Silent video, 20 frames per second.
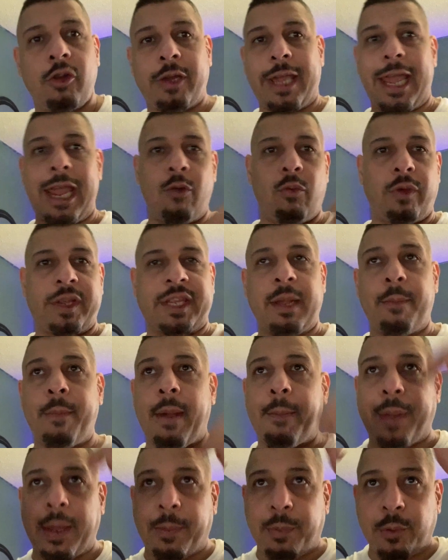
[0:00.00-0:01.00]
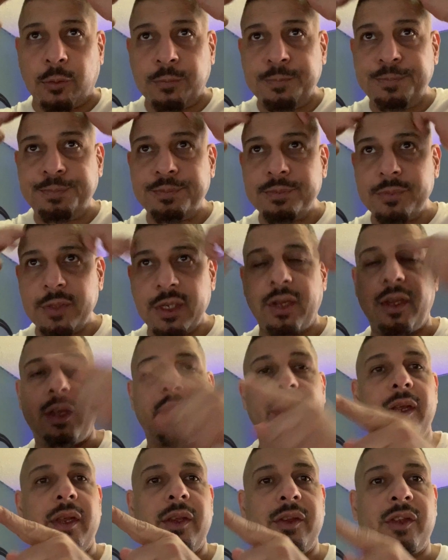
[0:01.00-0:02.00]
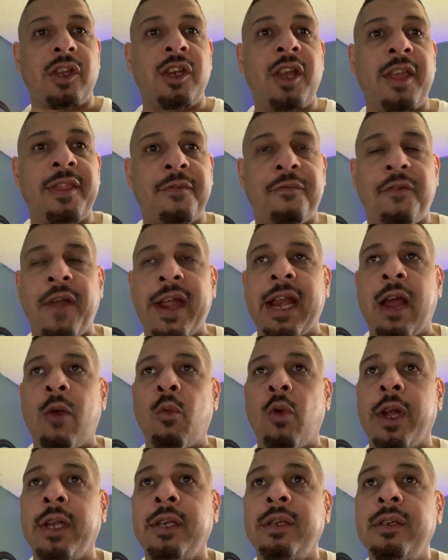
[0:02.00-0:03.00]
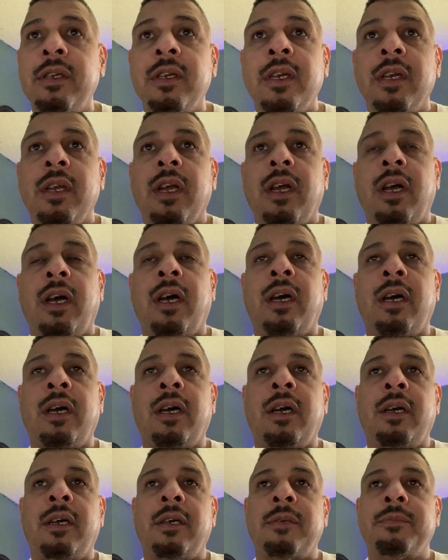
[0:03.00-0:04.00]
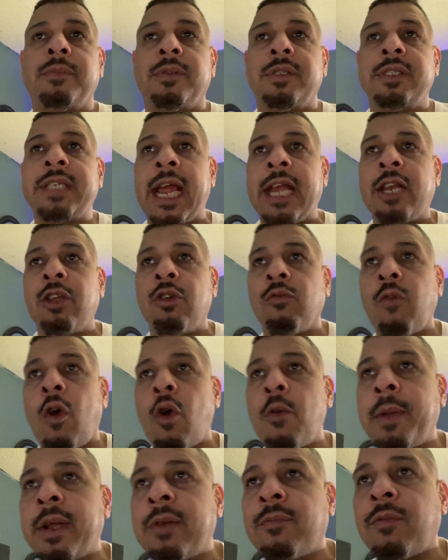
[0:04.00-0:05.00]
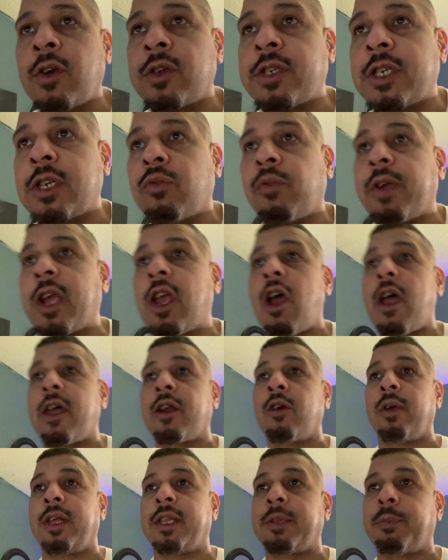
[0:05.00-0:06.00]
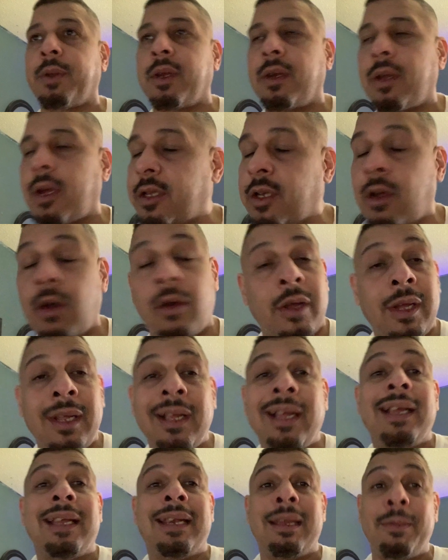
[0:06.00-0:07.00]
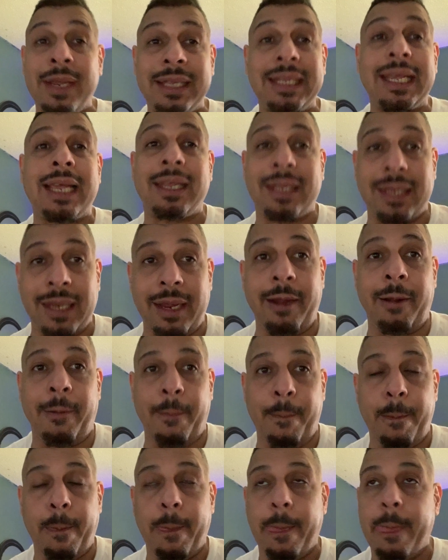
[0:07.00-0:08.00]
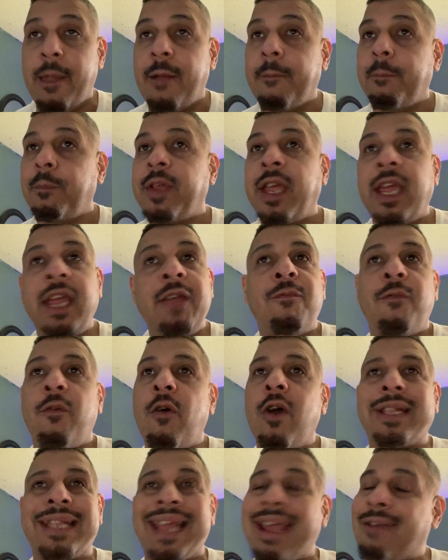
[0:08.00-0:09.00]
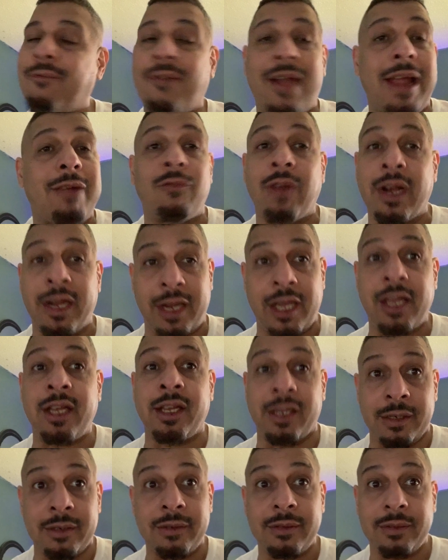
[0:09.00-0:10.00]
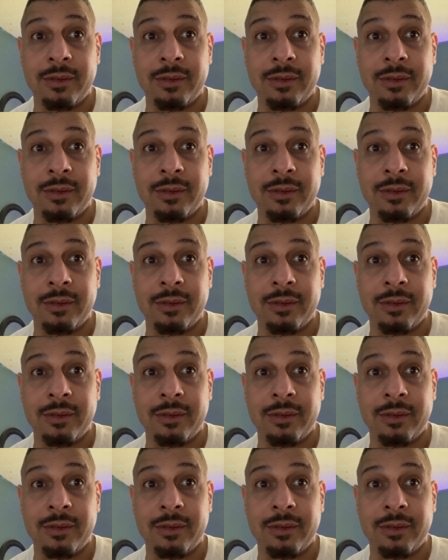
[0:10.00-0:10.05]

Okay, what's up, my people? It's another fight I won. Uh, Daniel Roman versus Ricardo Espinoza. Yo, let me tell you something. He fought that fight really good.